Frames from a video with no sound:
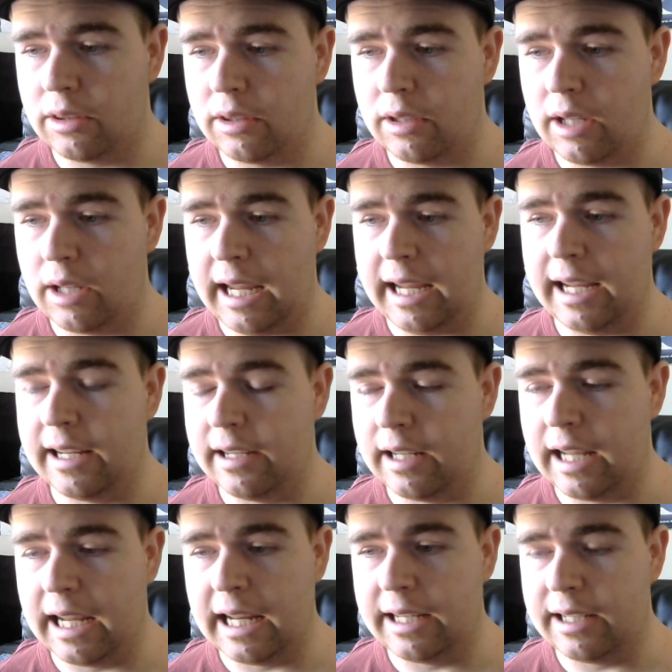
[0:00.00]
in
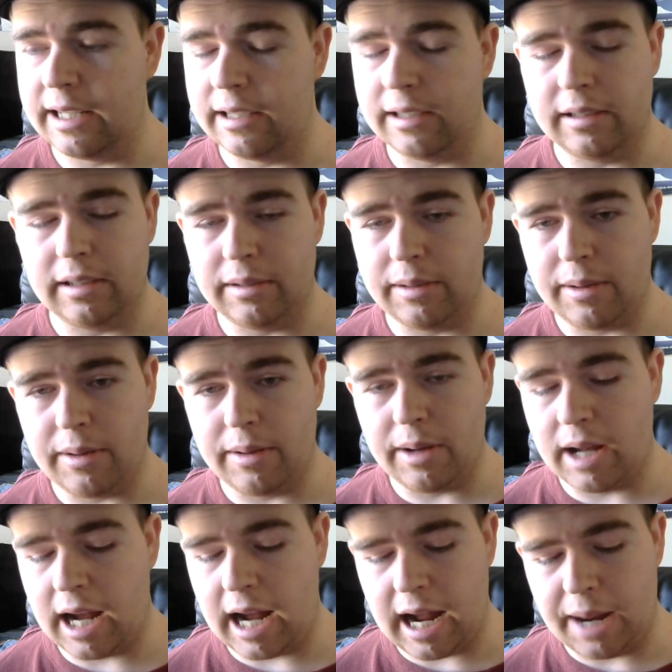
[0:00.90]
in
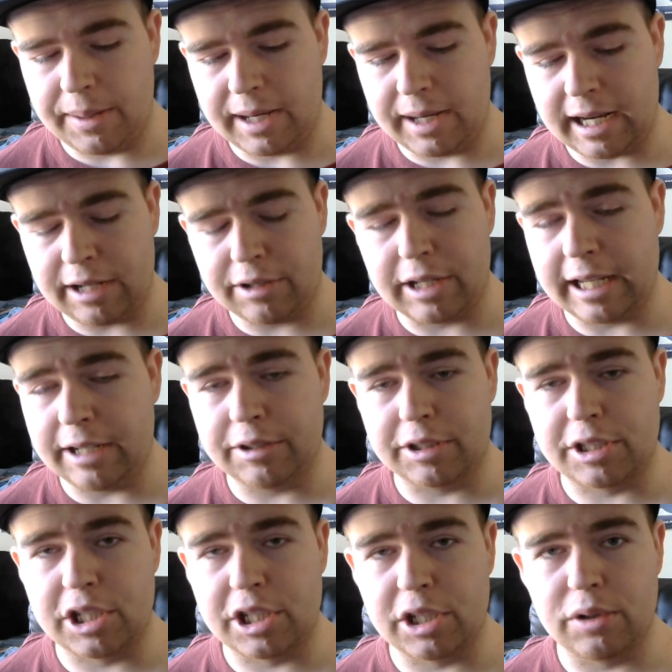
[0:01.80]
I mean, Halo
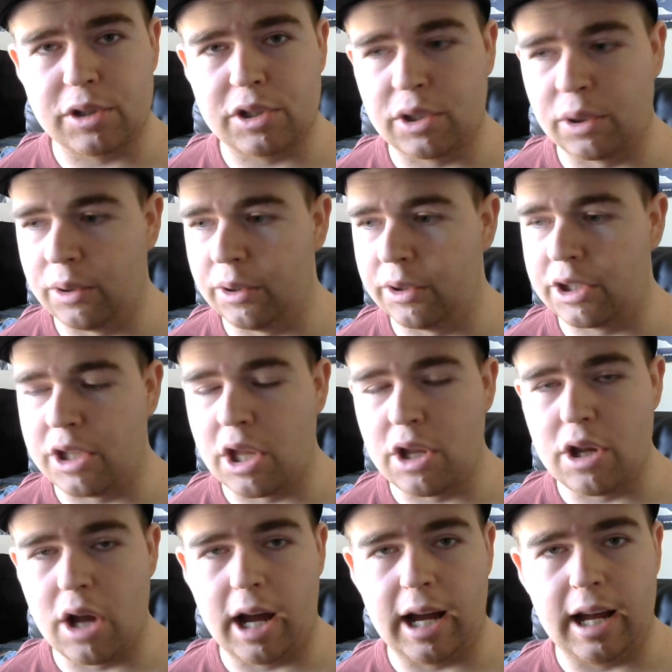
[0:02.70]
two sold
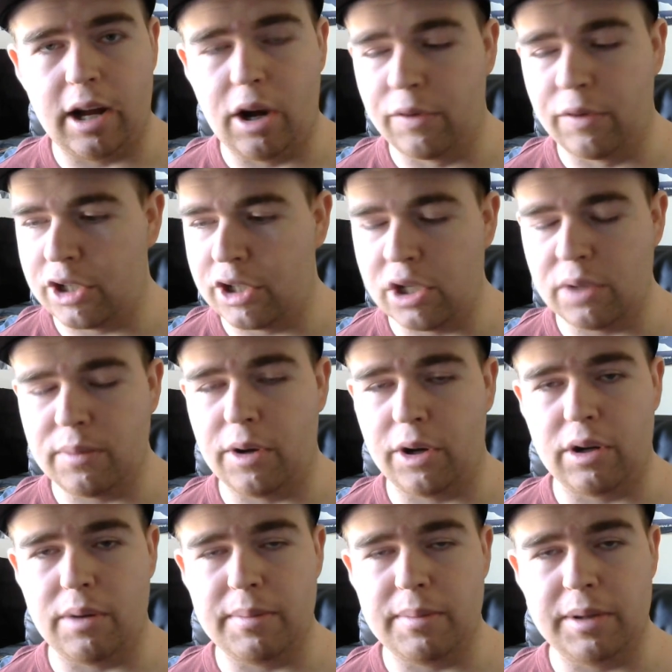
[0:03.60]
uh, over two
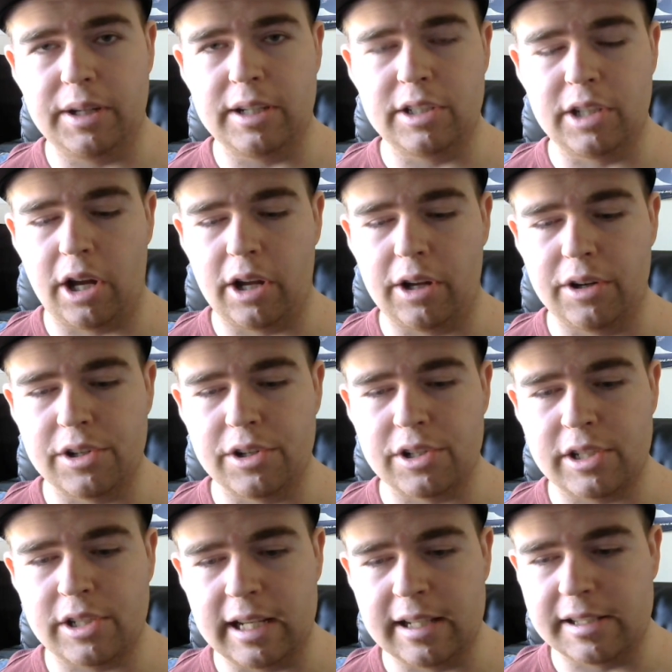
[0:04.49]
hundred million
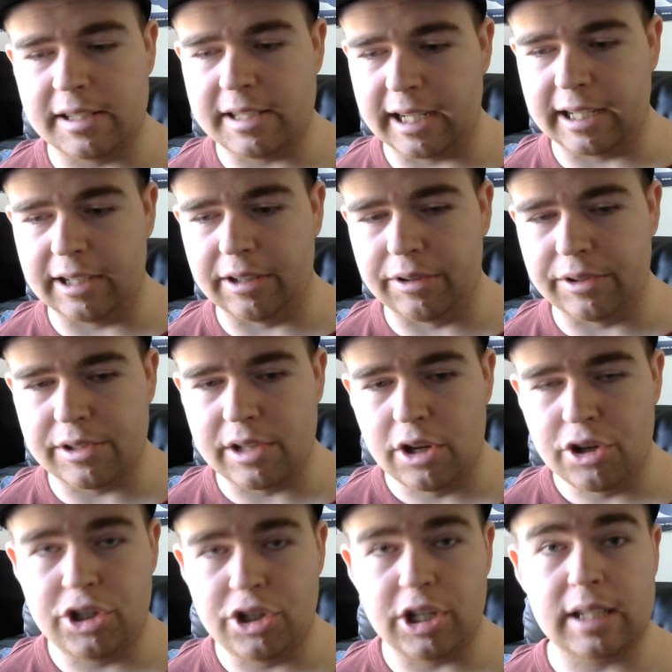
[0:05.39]
dollars in sales
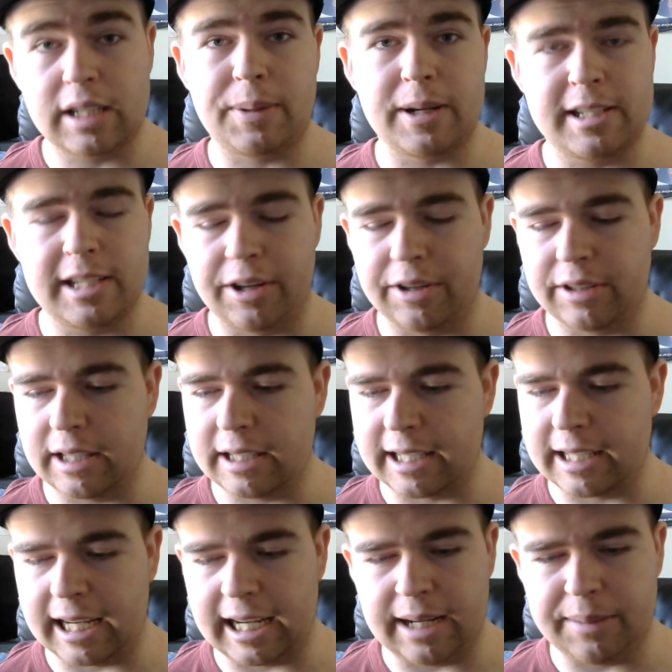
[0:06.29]
just by selling the
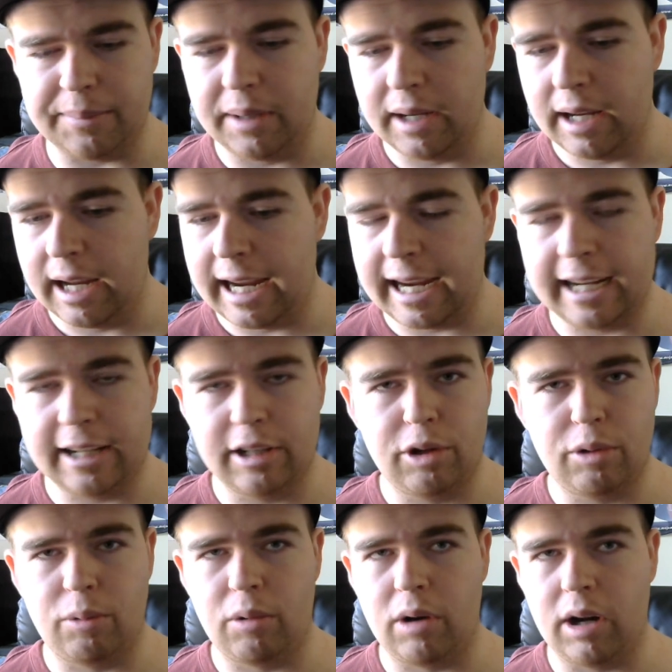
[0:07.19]
game.
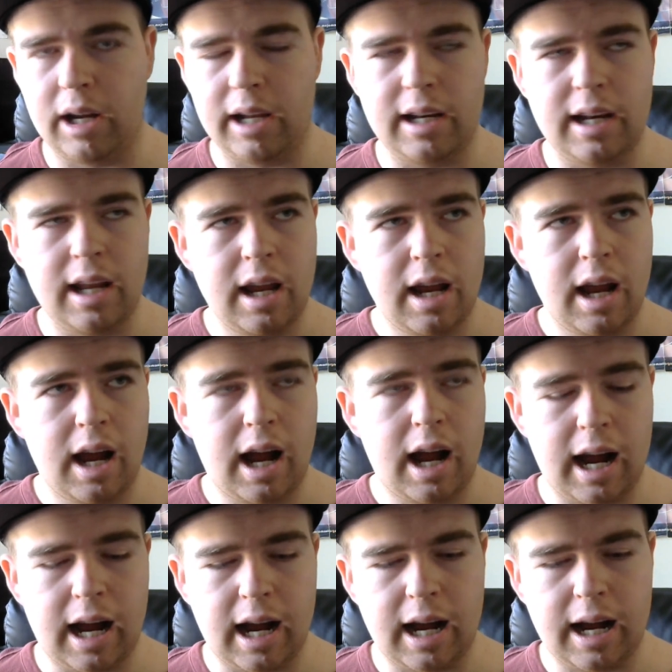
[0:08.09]
Halo one,
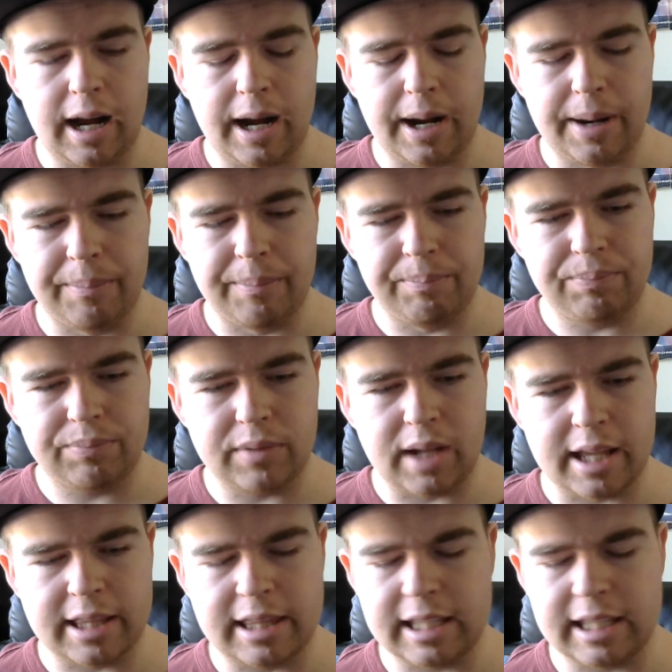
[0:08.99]
um,
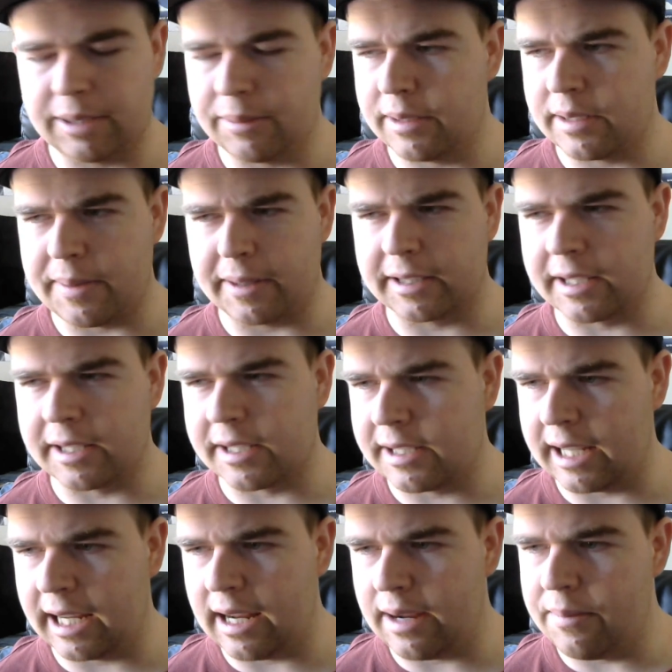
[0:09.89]
I think it was about the
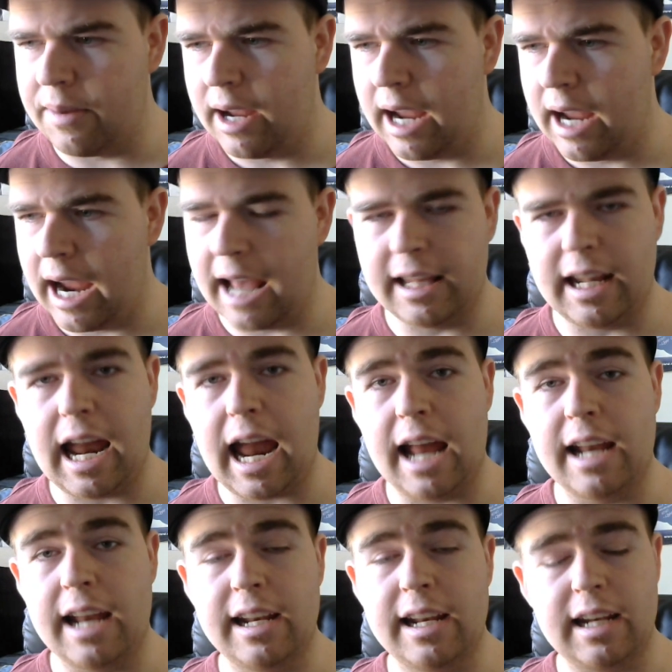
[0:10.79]
same. And, and
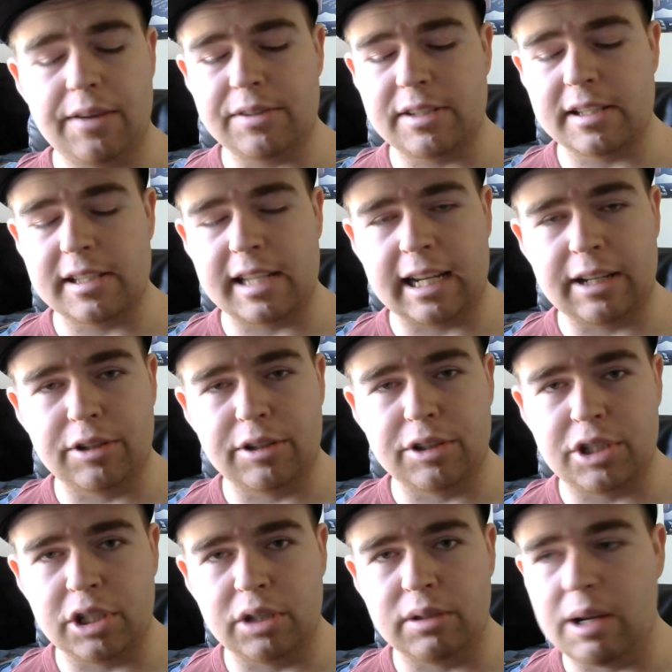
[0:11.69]
then ever since Halo
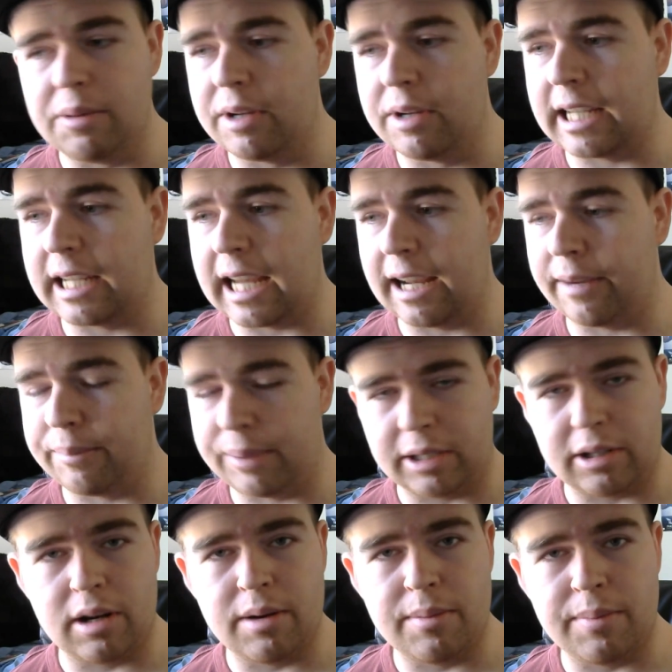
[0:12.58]
two, it would get
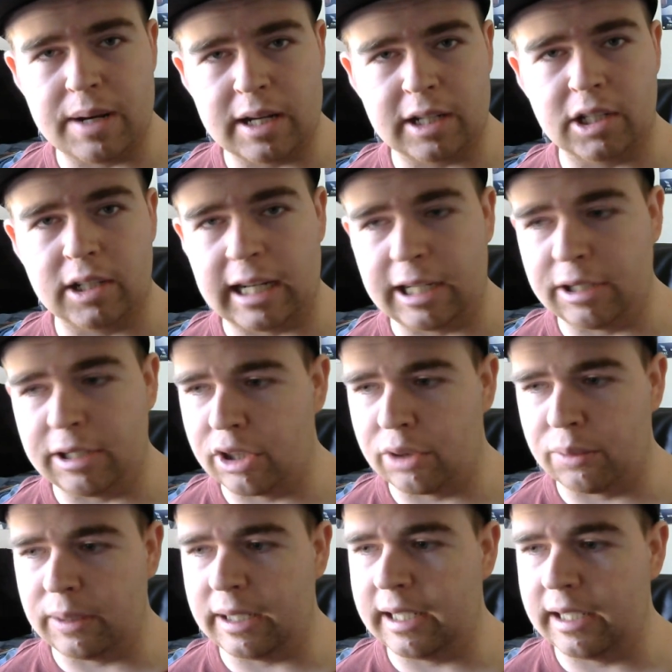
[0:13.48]
bigger and bigger. Halo
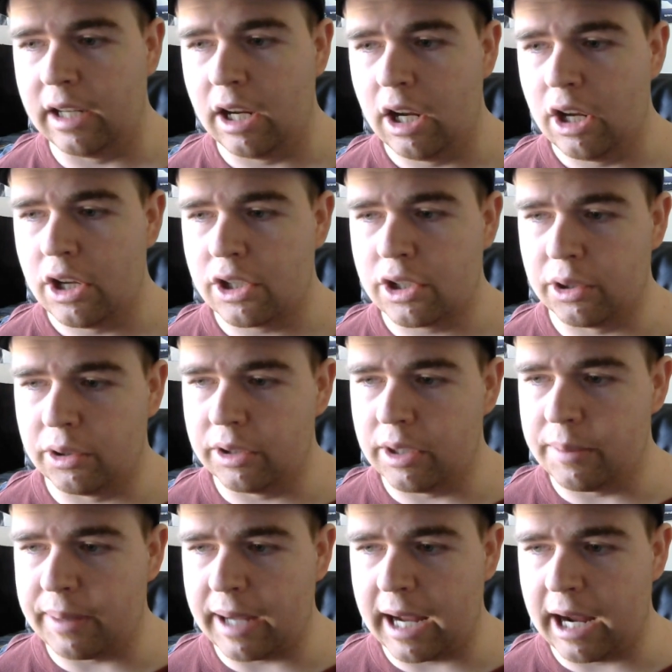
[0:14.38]
three sold
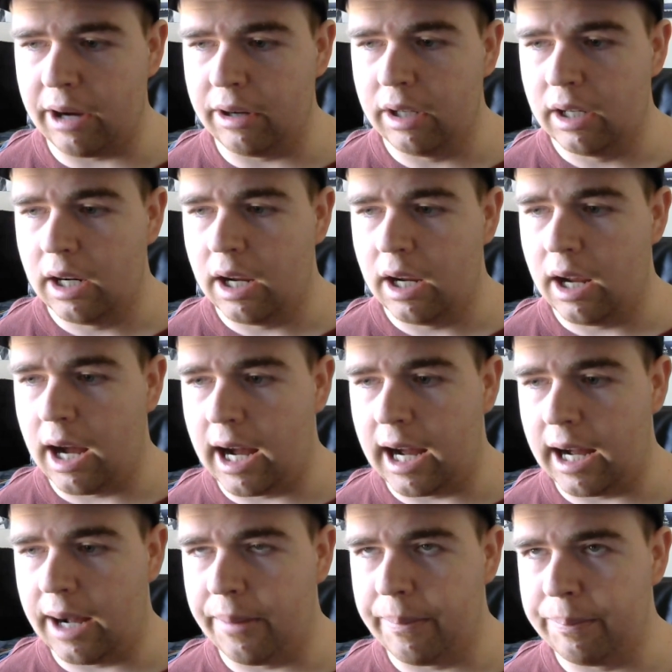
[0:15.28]
about,
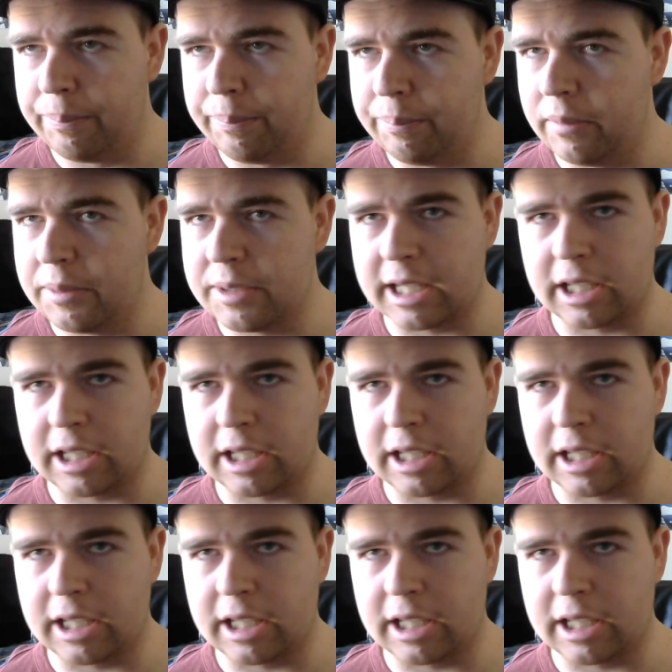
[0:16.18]
um, there was like